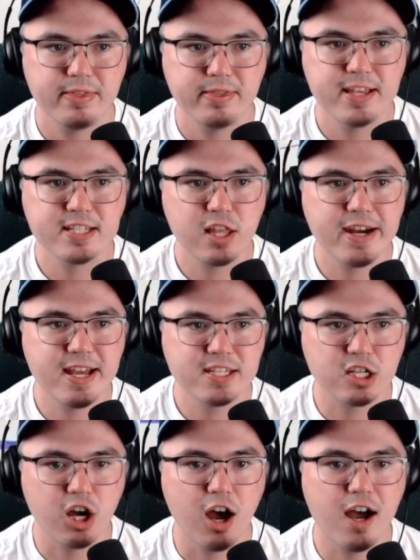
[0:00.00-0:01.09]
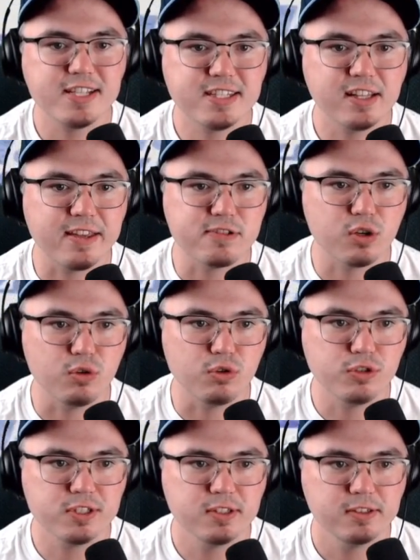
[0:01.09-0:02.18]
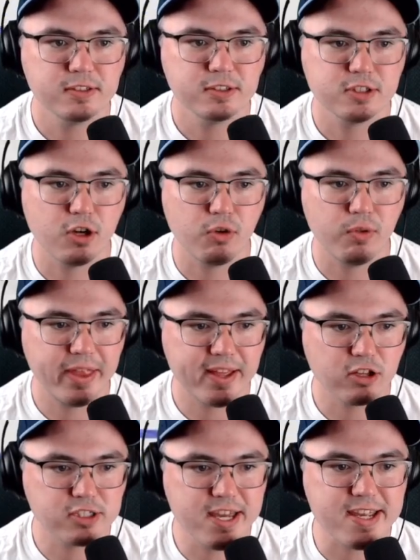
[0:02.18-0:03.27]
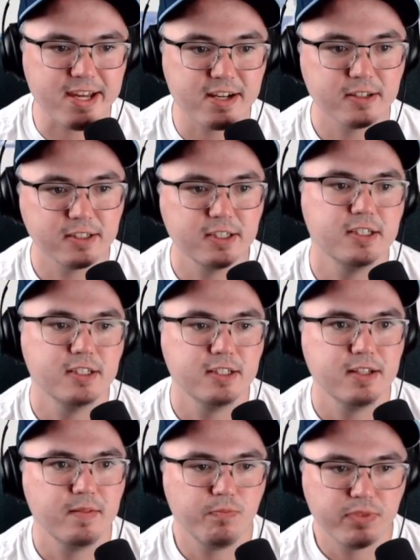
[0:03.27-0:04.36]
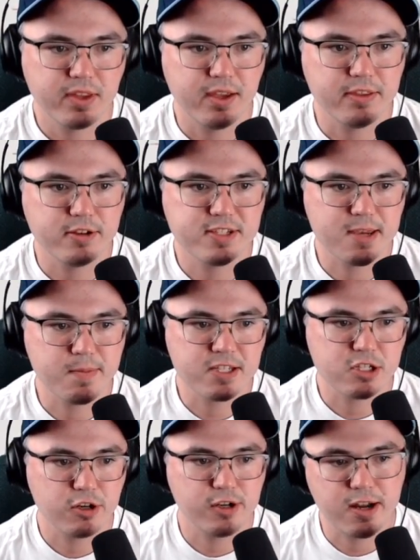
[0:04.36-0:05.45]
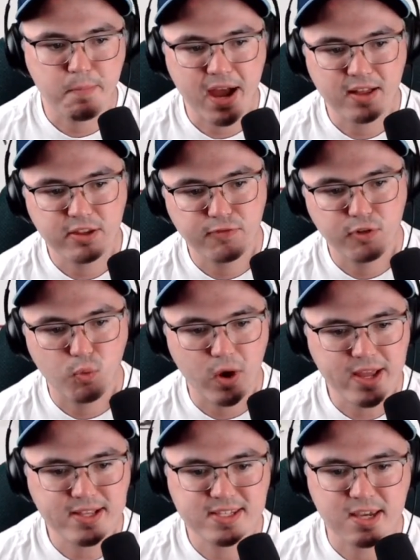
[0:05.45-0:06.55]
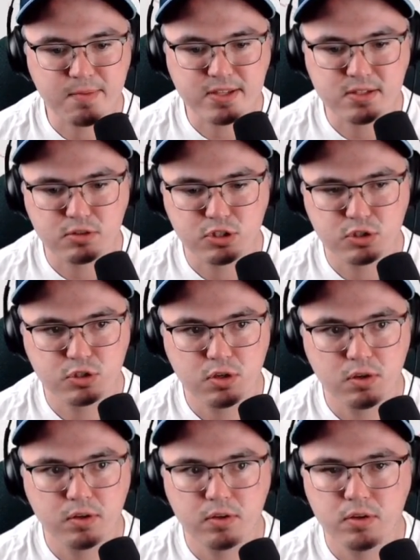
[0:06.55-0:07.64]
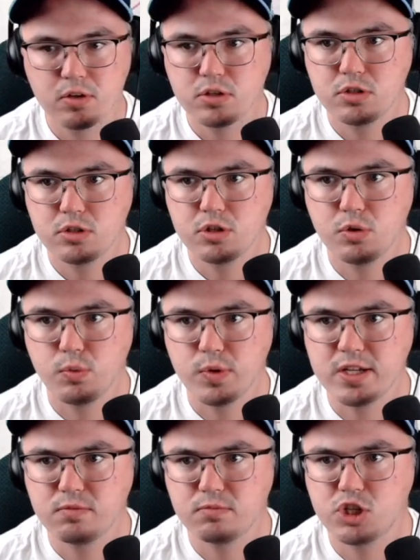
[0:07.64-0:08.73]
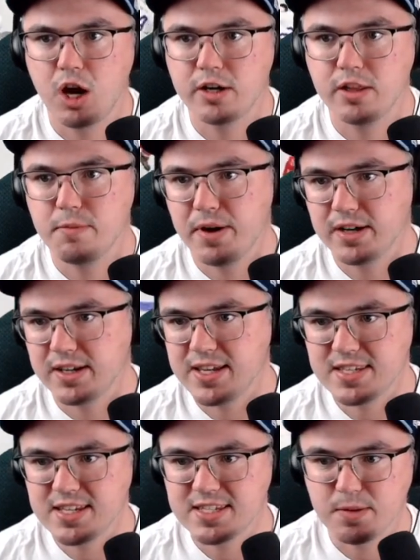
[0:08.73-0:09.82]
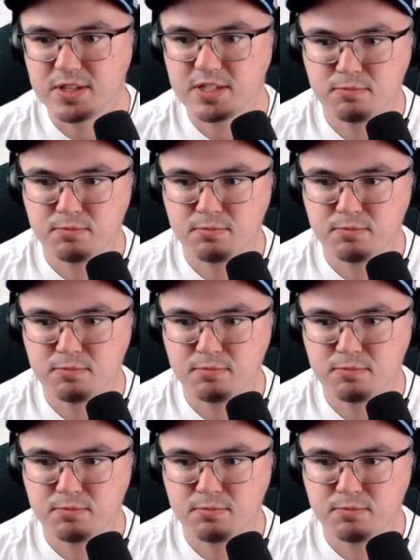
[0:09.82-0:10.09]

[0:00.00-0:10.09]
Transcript: this line hasn't cost the Leafs goals. So, I'll take it. And there's Simmons turning it back there for Wayne Simmons to reach onto the puck. Did I say Simmons